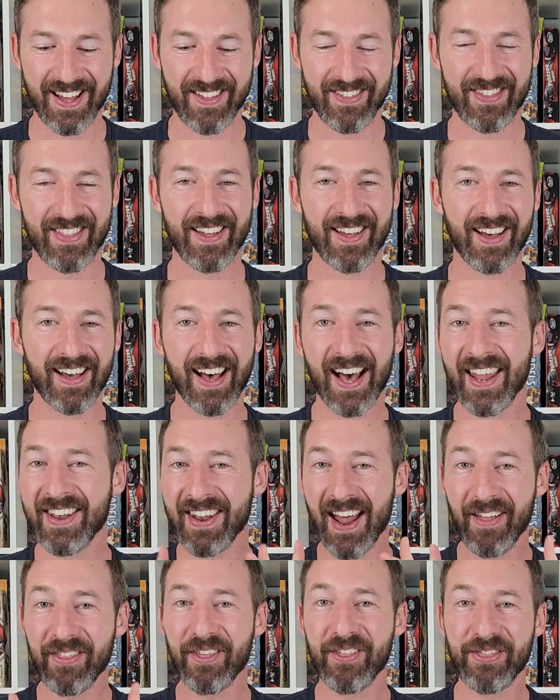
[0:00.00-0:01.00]

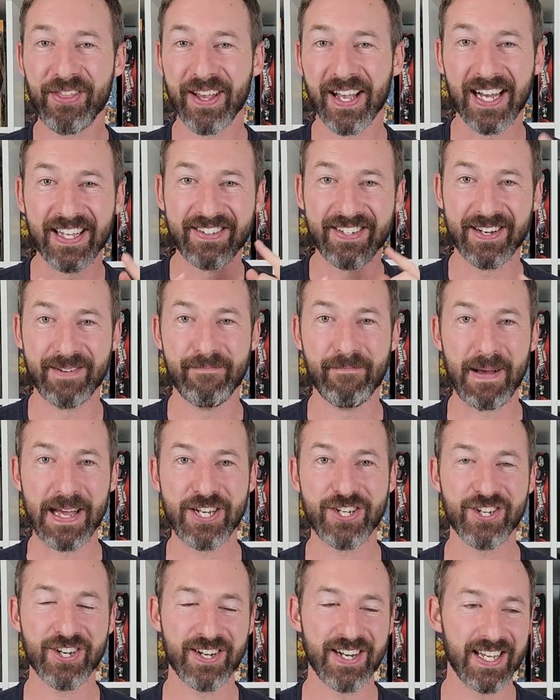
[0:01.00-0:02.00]
another thing I didn't
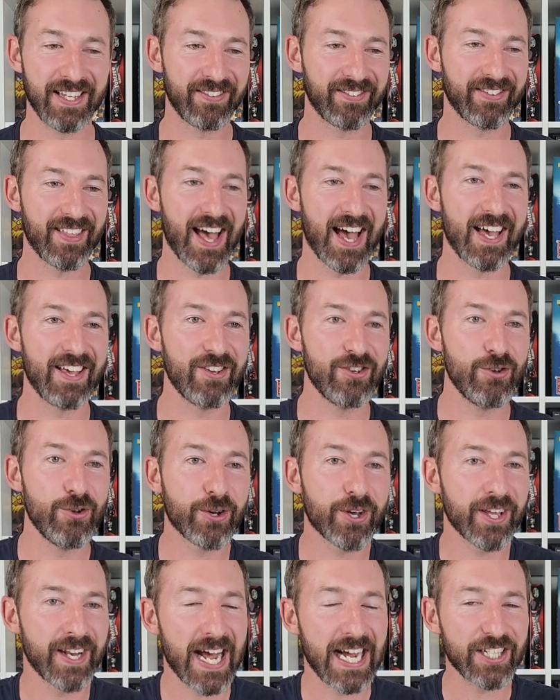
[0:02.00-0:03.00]
mention is that you
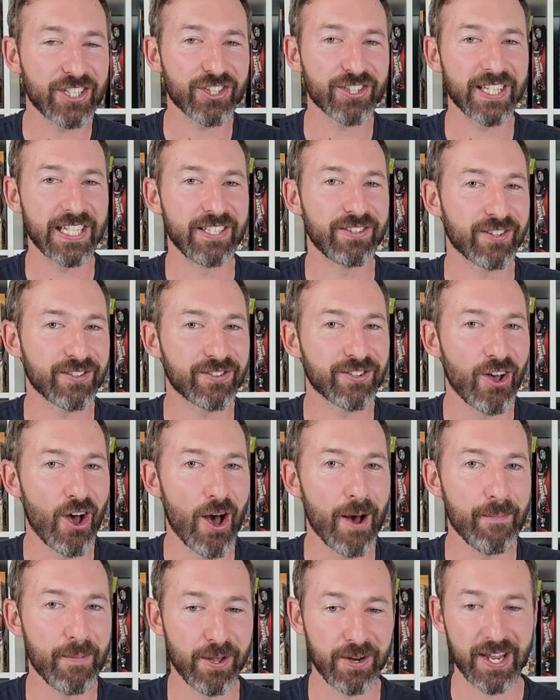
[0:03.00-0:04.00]
can actually
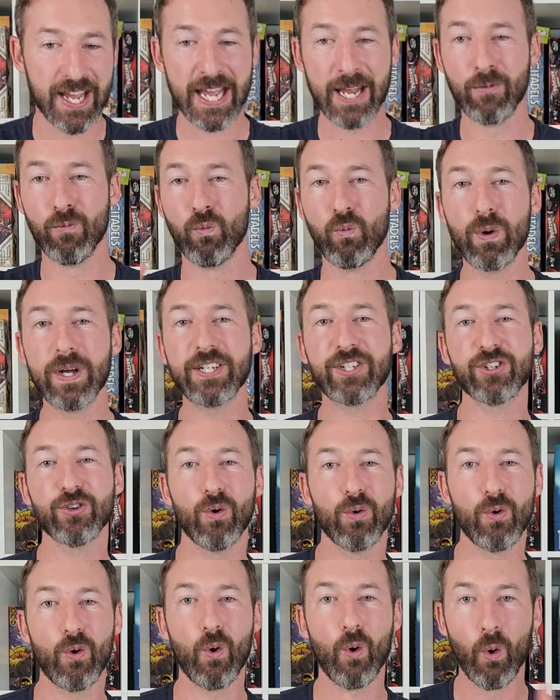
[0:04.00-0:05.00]
determine in
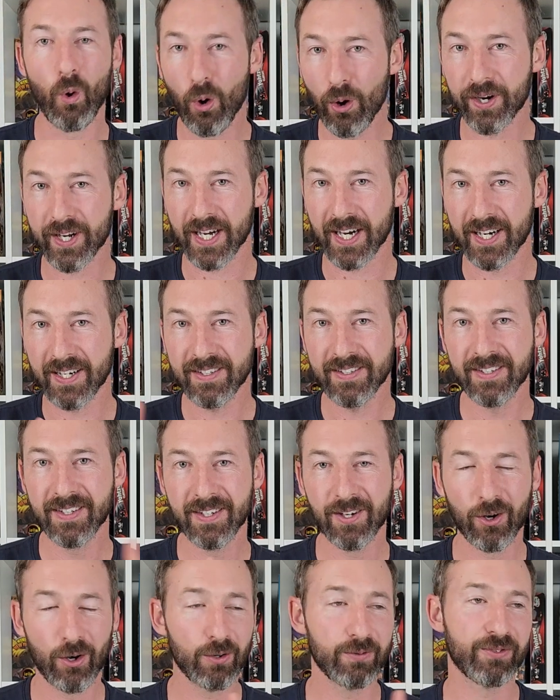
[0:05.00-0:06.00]
which
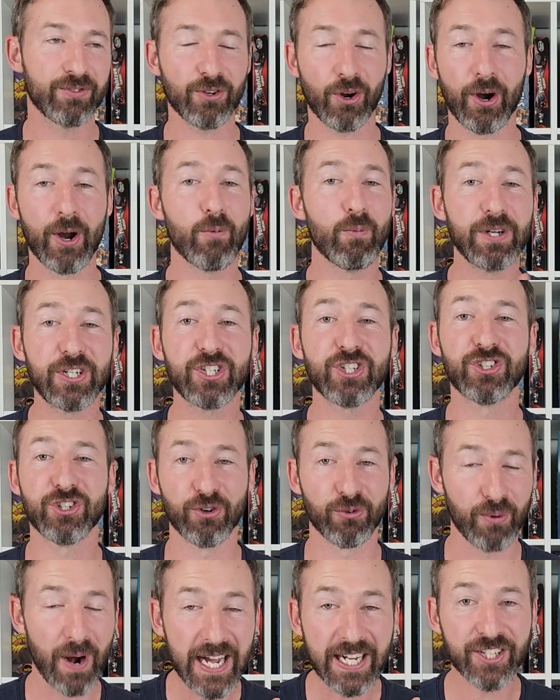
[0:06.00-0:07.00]
which
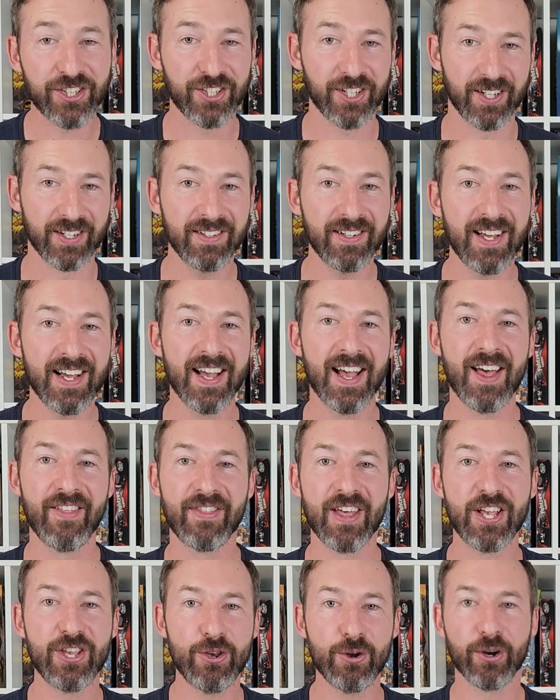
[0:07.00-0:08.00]
direction
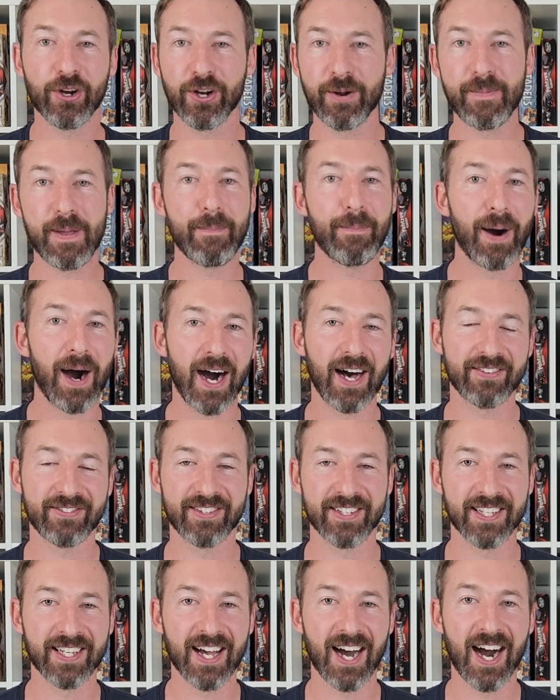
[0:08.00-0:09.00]
that you're going to be
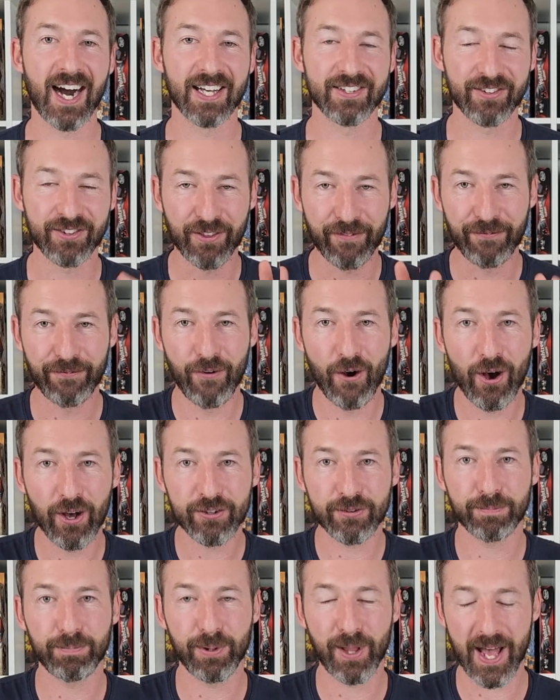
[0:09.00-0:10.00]
passing cards. The
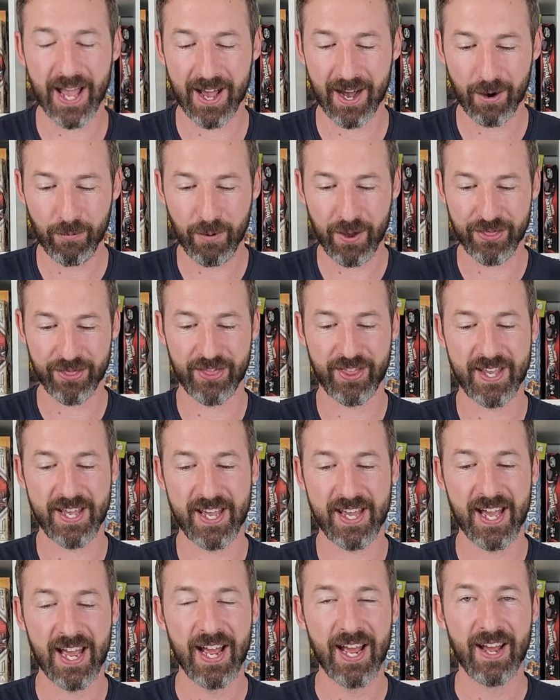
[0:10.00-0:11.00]
first player with
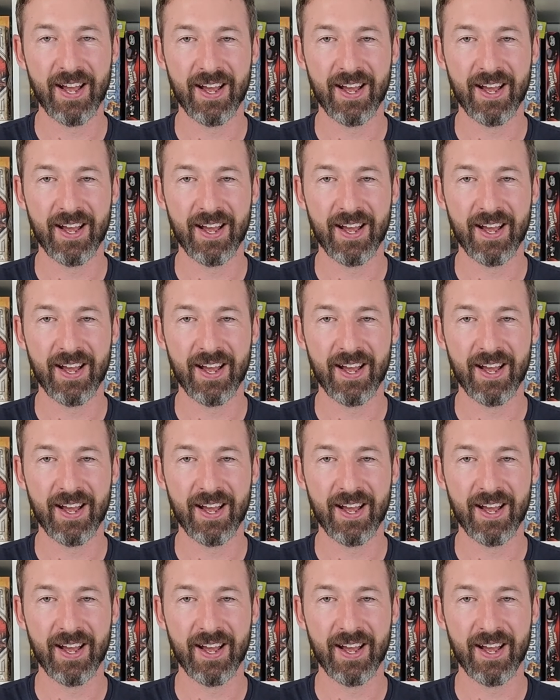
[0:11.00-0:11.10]
the